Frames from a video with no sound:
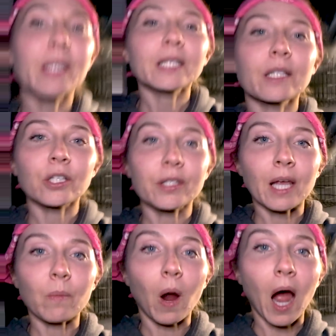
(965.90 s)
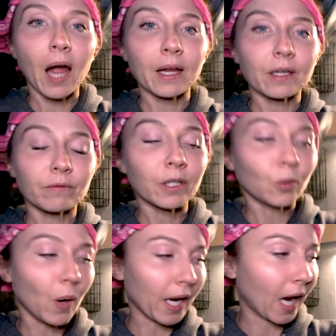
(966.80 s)
me t just say why, real
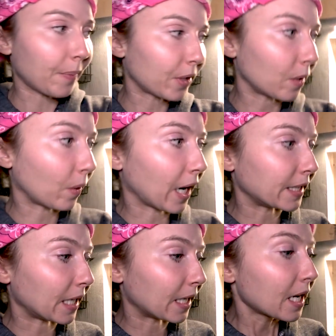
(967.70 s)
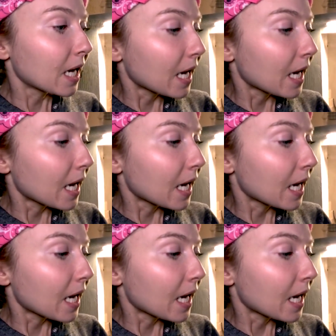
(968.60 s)
quick, I put it where I did.